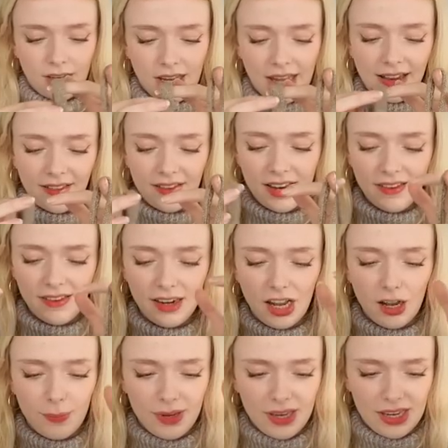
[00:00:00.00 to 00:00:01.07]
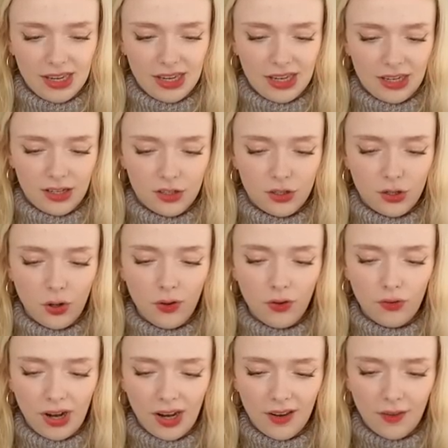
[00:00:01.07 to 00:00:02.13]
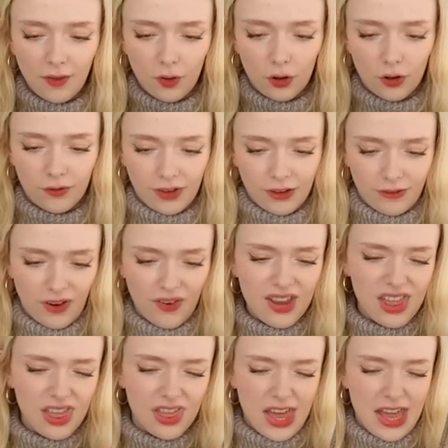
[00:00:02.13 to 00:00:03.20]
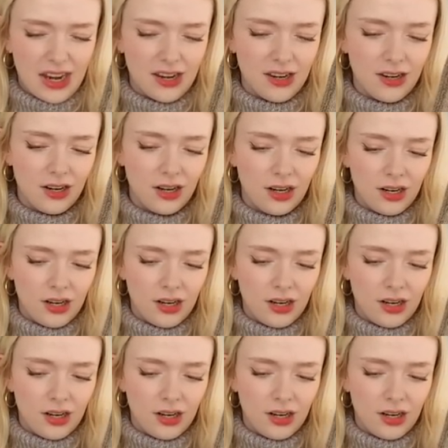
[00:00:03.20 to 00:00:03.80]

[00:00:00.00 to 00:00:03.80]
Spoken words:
It's knitted up in 2 strands of a very thin,